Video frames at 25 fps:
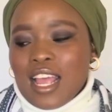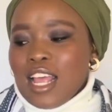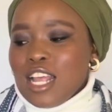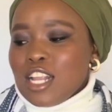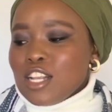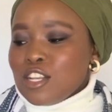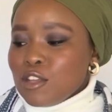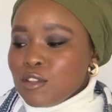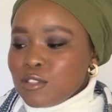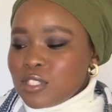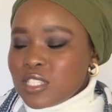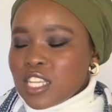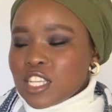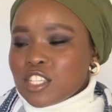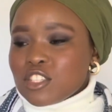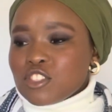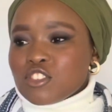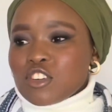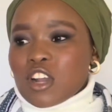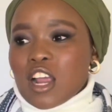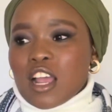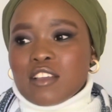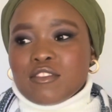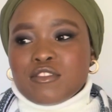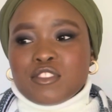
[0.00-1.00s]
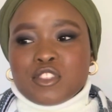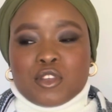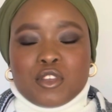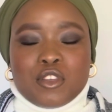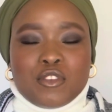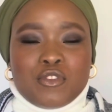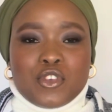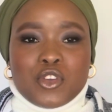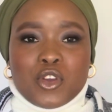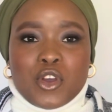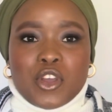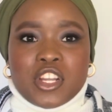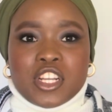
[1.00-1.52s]
No sex drive. So if
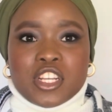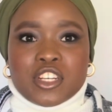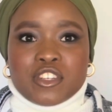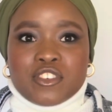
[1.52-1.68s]
you're in a